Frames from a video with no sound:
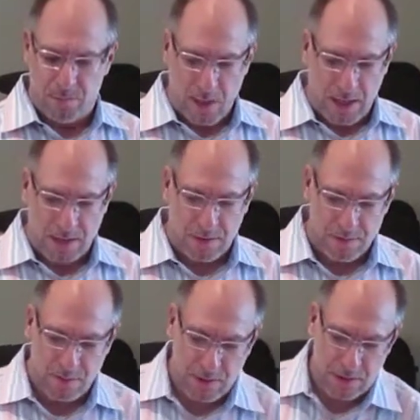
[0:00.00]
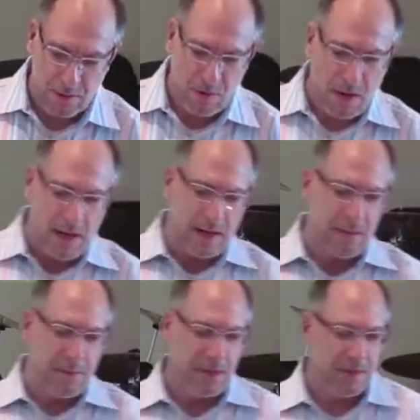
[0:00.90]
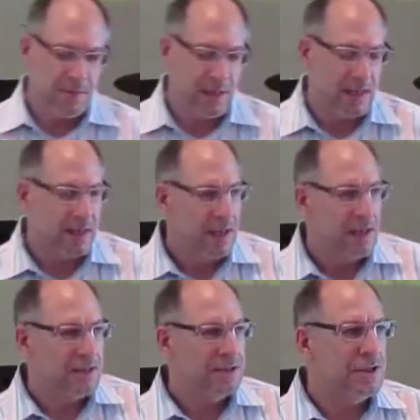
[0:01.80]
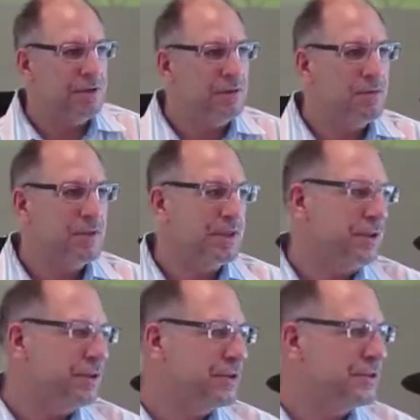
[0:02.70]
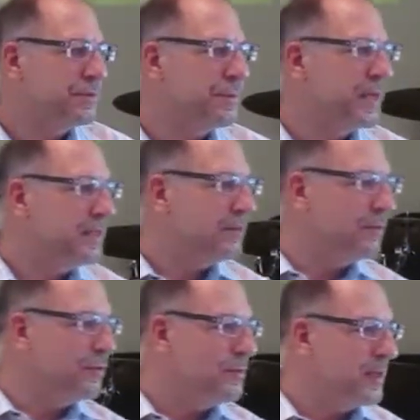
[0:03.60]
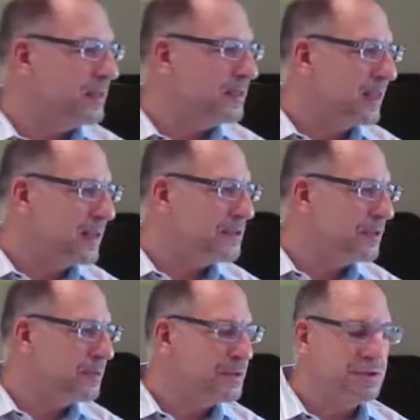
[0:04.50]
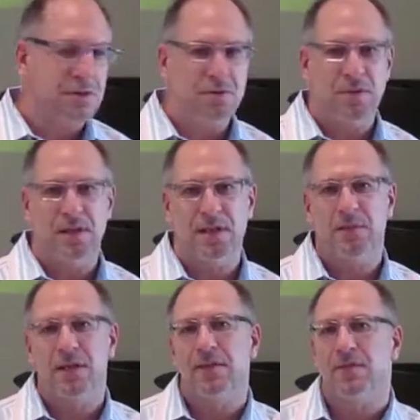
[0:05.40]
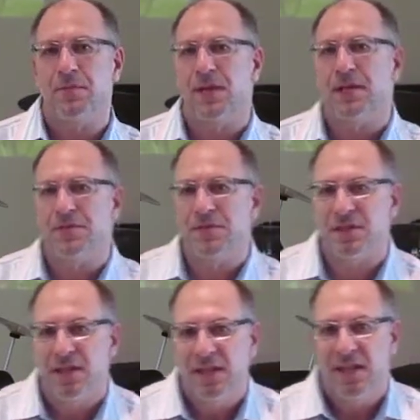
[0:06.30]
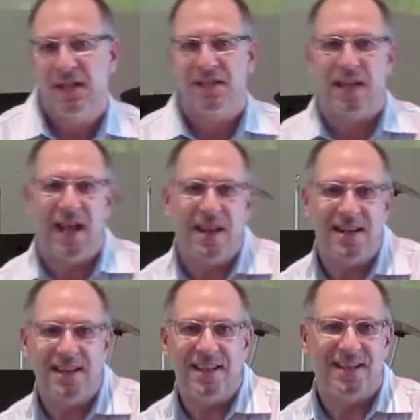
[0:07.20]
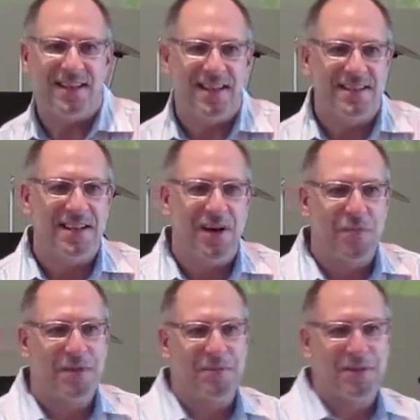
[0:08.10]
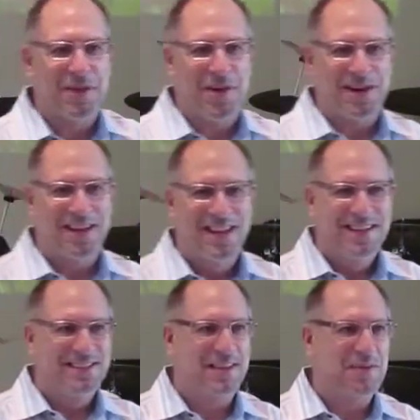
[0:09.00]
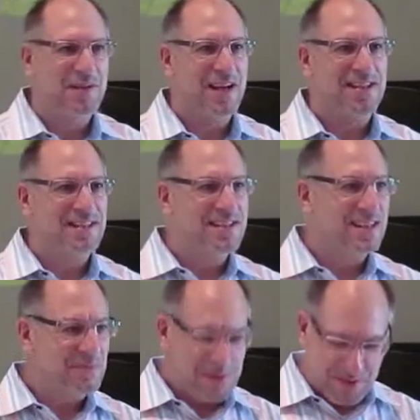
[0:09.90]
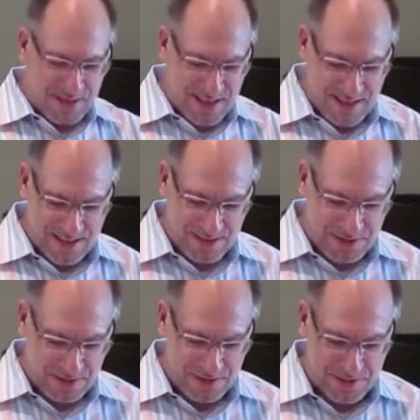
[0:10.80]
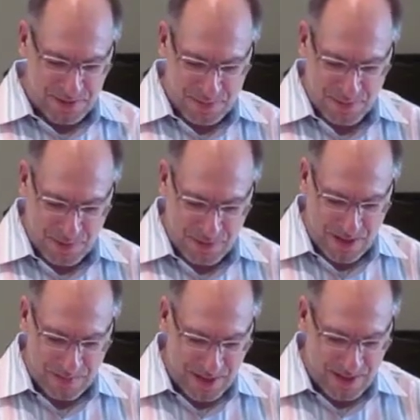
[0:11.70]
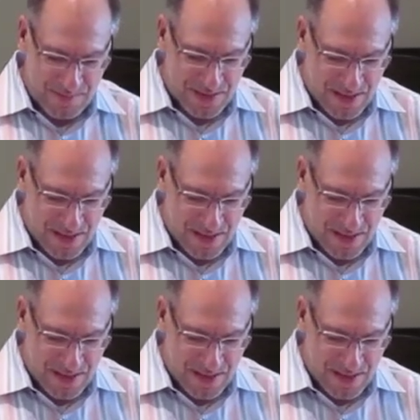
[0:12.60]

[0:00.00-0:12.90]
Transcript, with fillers: break out the, the Torah and they'd begin to read it. Children were encouraged to be in the room and study scripture too, and they would give them gifts and candy and things to help them along, studying the Word just like we do today in our children's program, right?